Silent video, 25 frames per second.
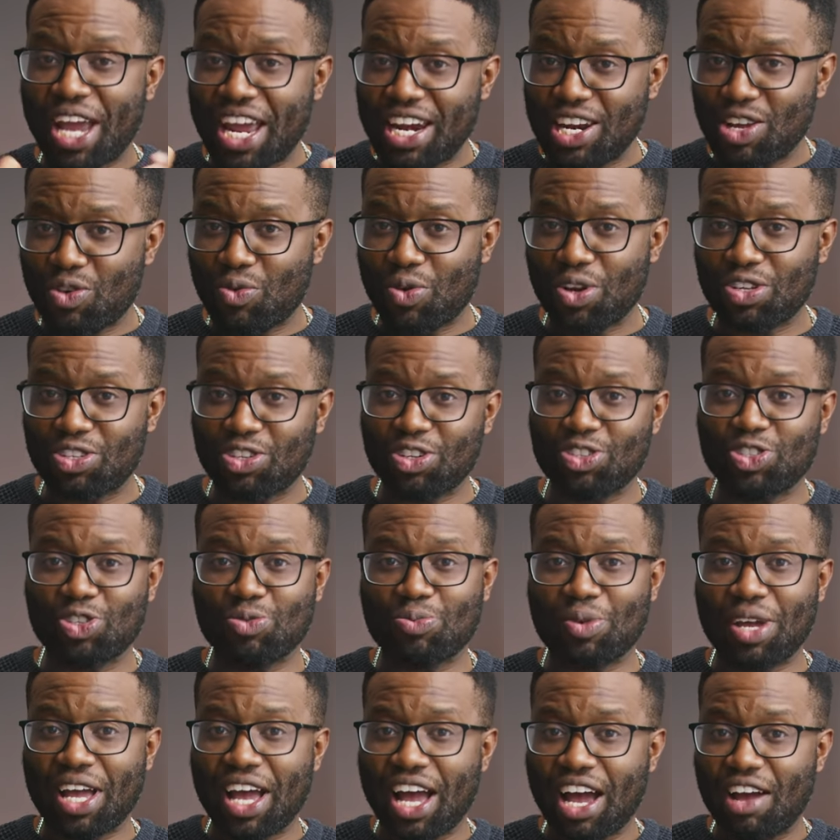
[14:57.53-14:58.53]
any questions you
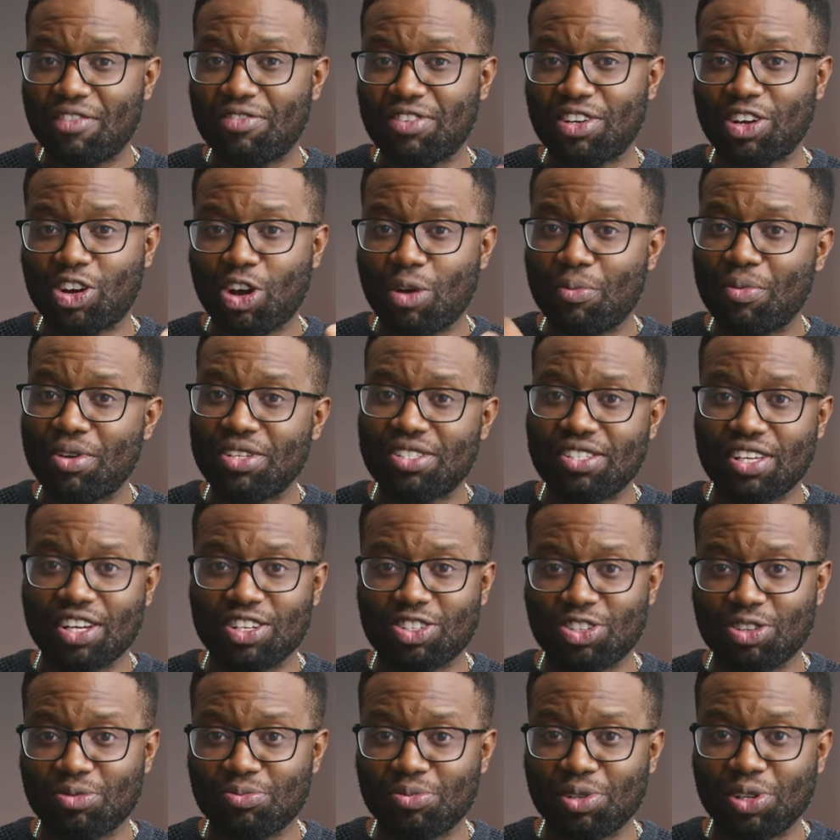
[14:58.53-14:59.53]
may have in the comment
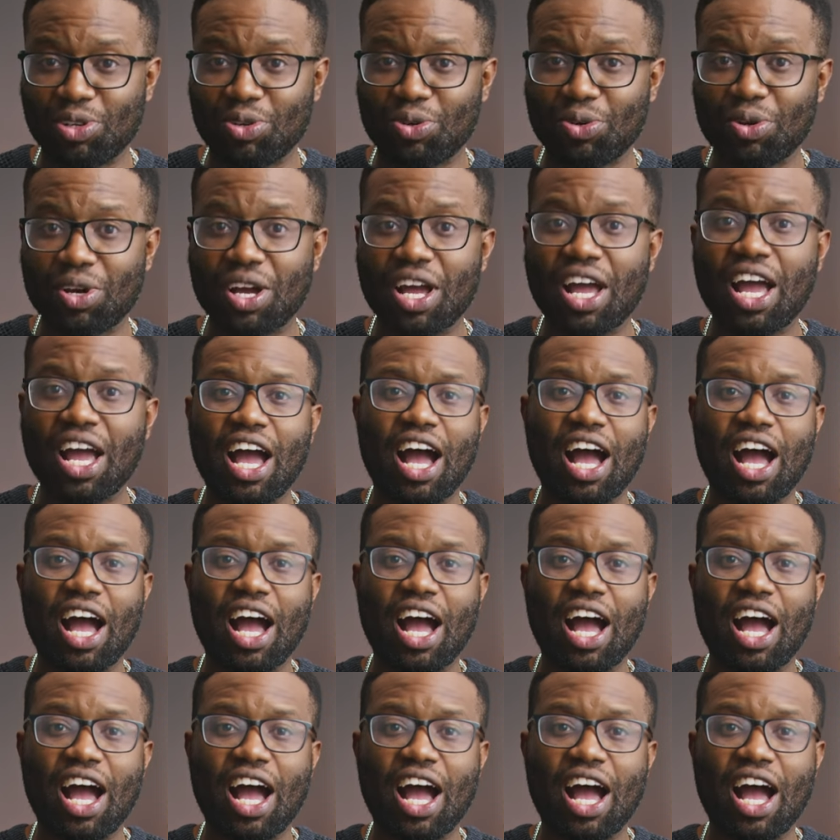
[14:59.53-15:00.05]
section below.